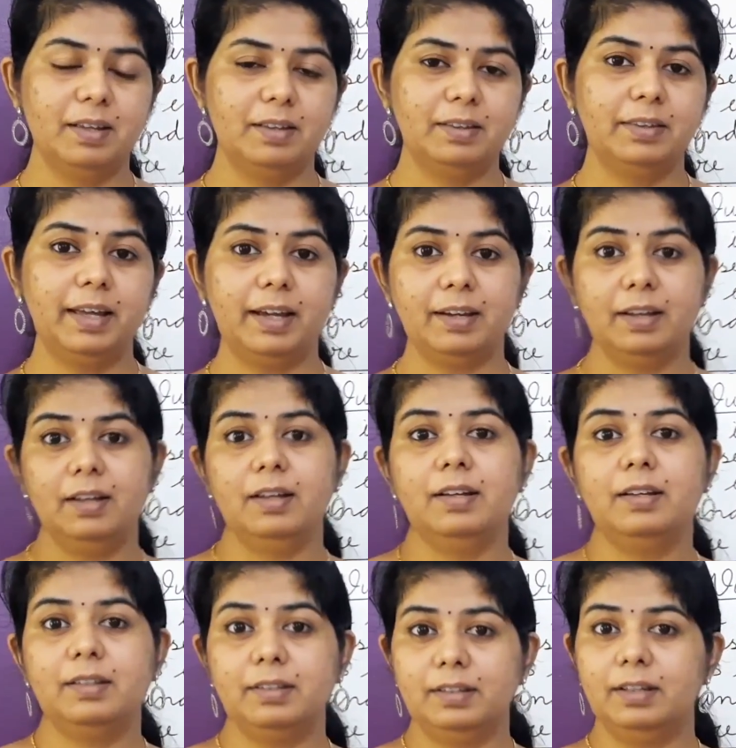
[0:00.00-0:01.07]

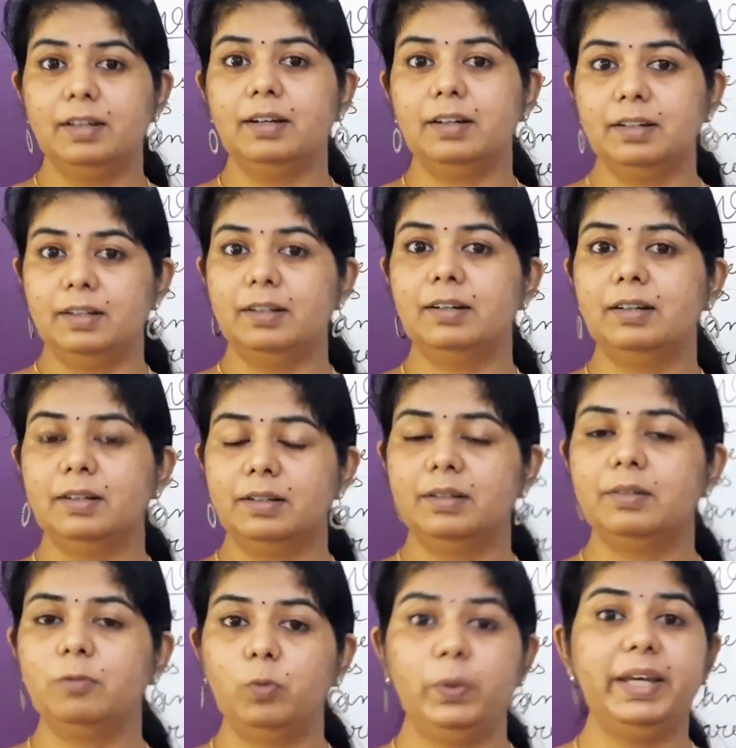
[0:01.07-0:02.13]
Then
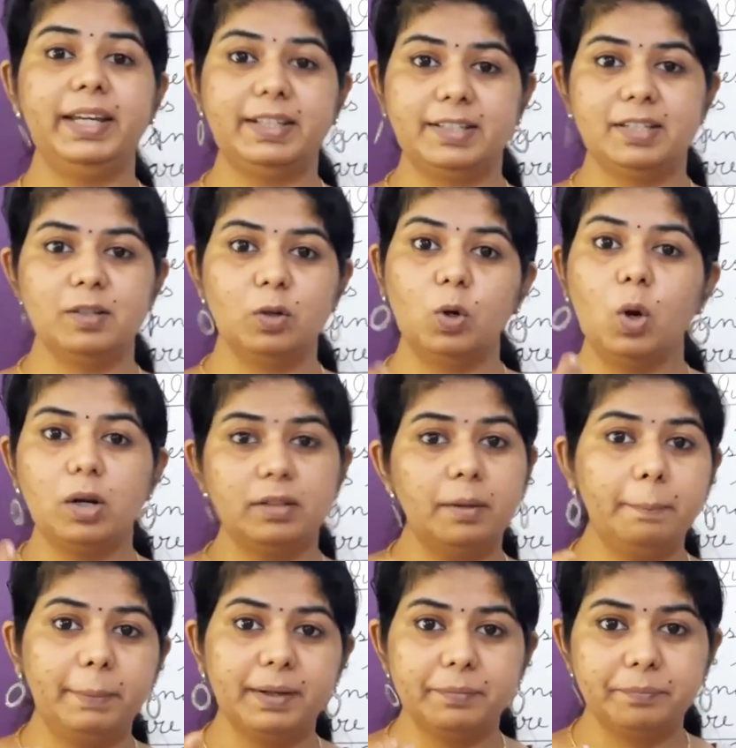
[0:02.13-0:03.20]
the wheat,
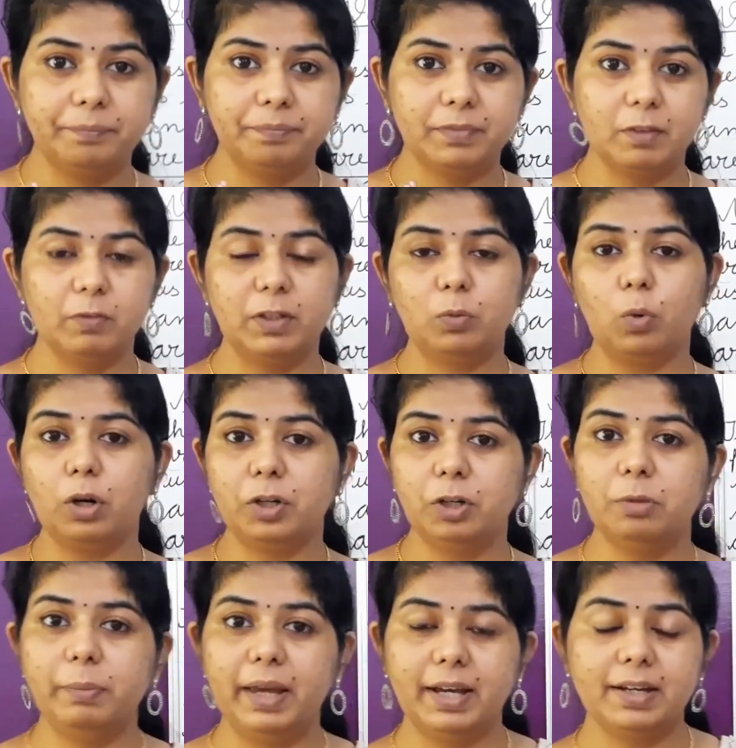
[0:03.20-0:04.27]
godamba, with
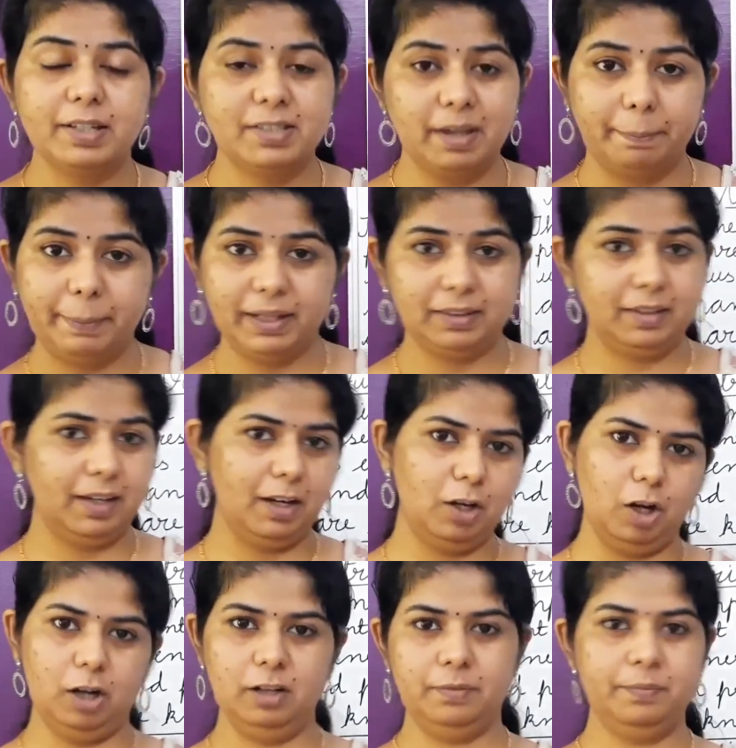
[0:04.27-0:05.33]
what you make chapati
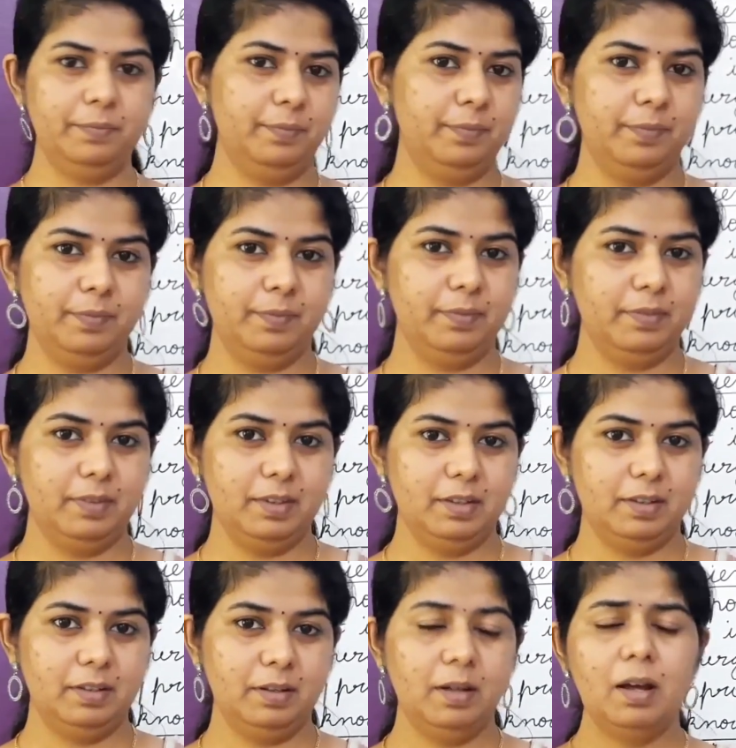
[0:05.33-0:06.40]
and all.
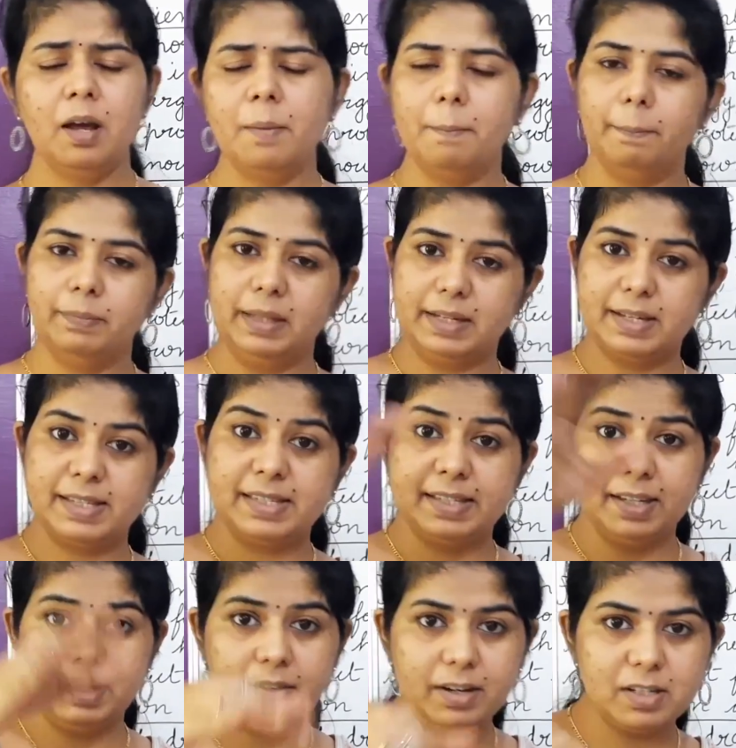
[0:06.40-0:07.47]
That is
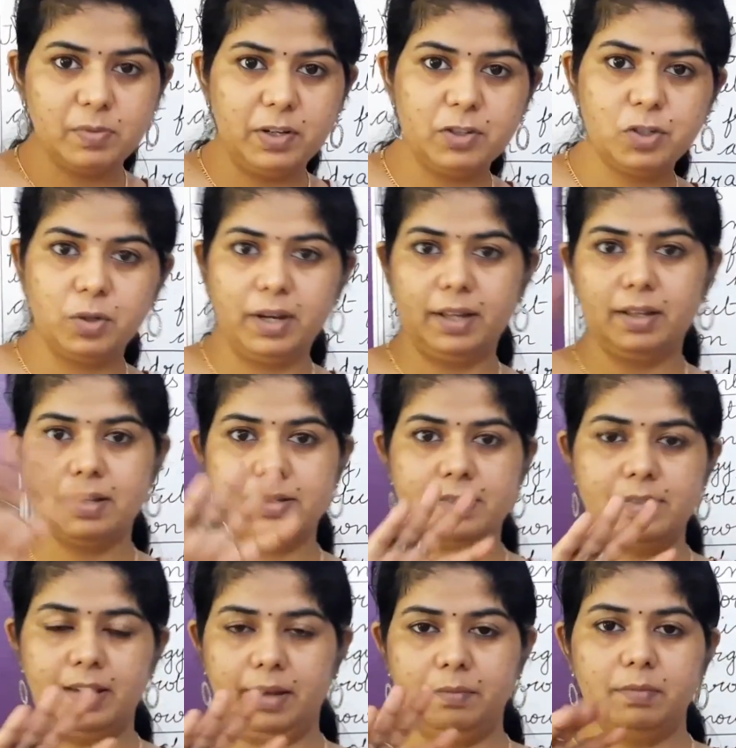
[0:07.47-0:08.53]
cereals with together
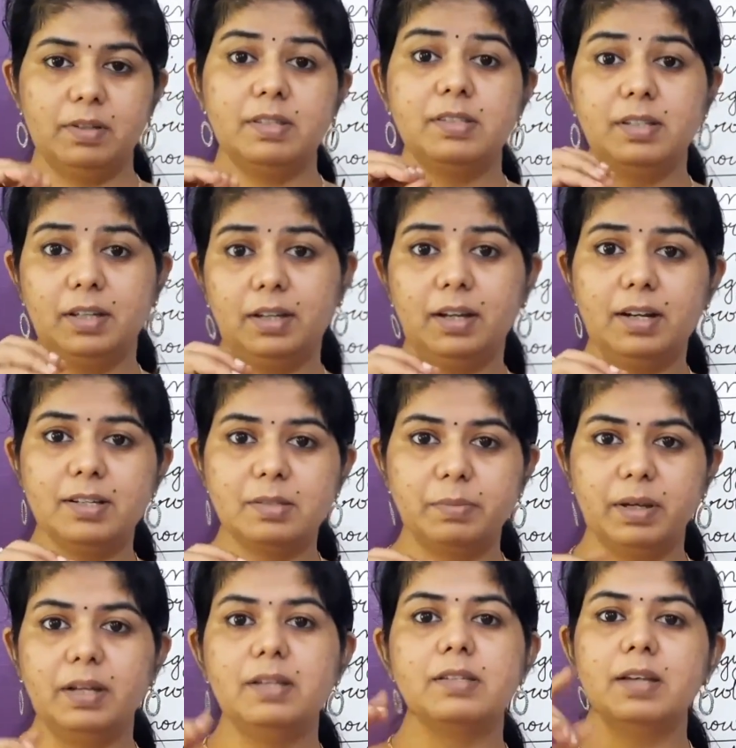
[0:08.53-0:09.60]
say. Cereals
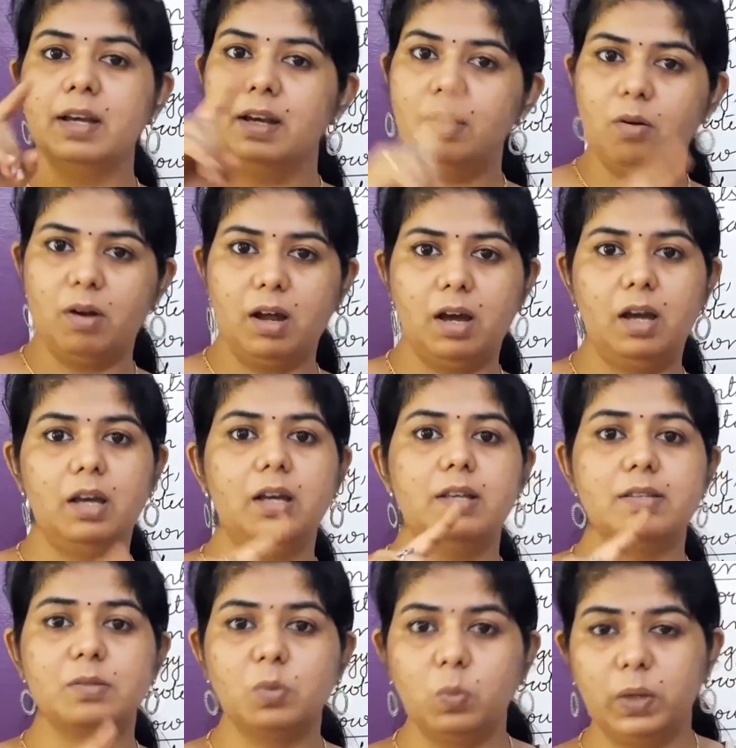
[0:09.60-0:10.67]
means
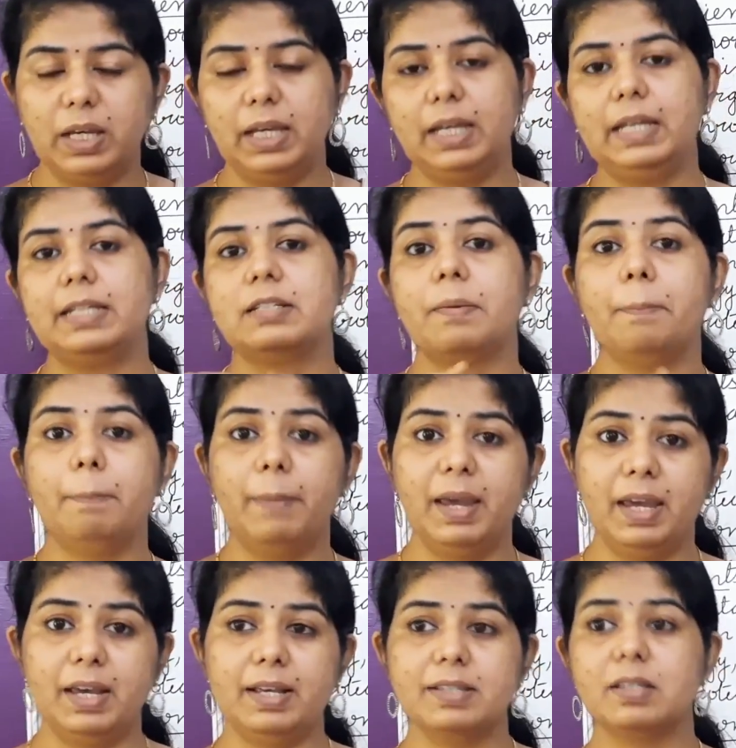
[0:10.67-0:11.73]
rice, wheat,
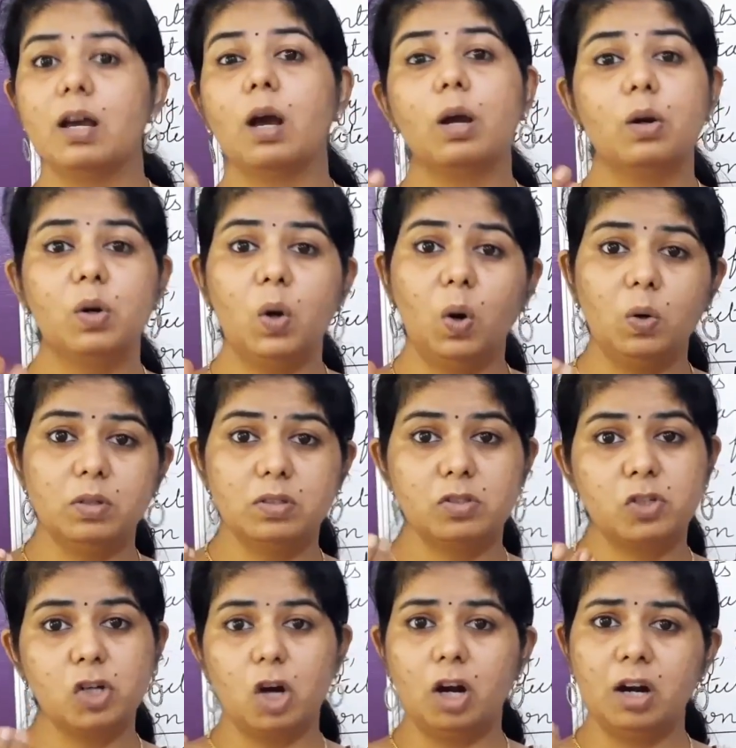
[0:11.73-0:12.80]
maize,
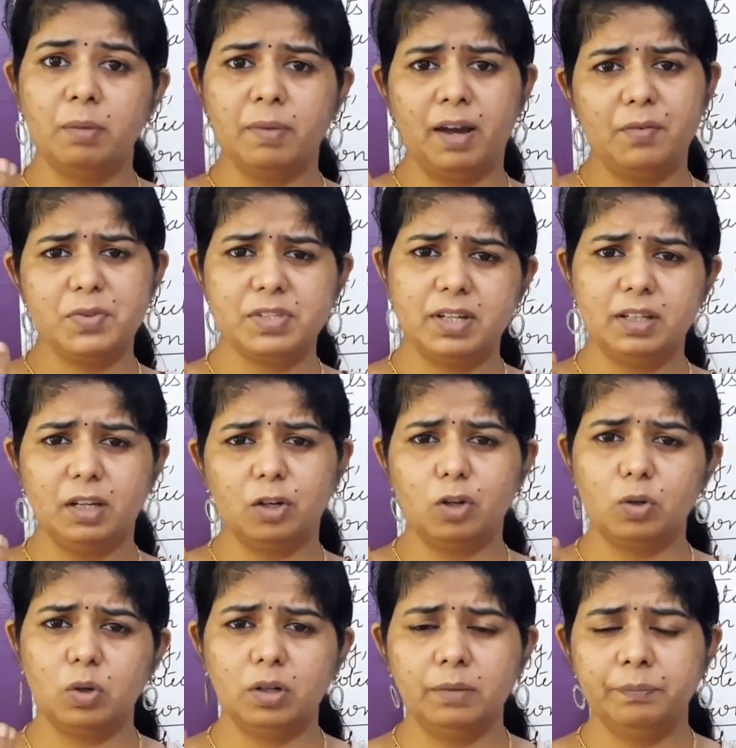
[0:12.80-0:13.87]
corn, cholam, have you seen the
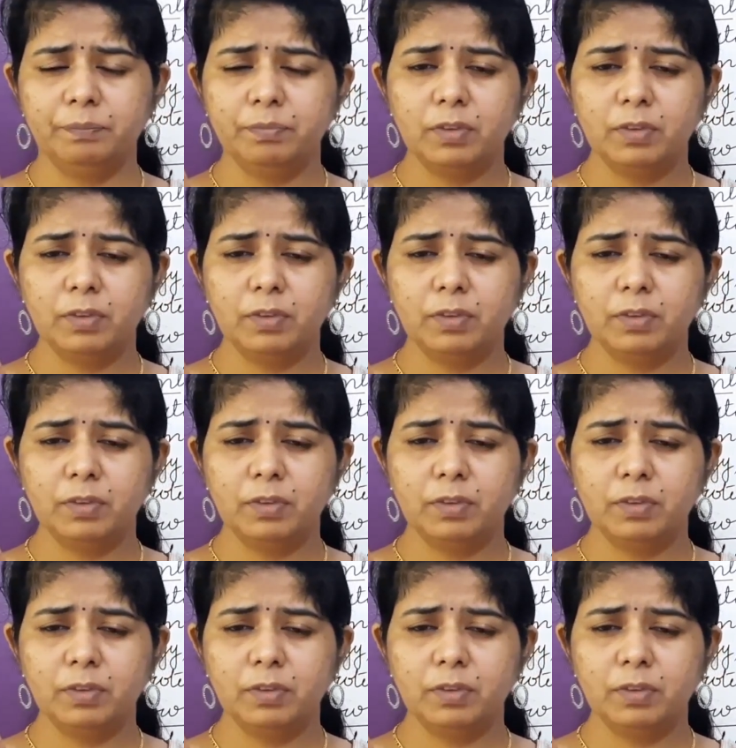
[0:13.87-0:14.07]
corn?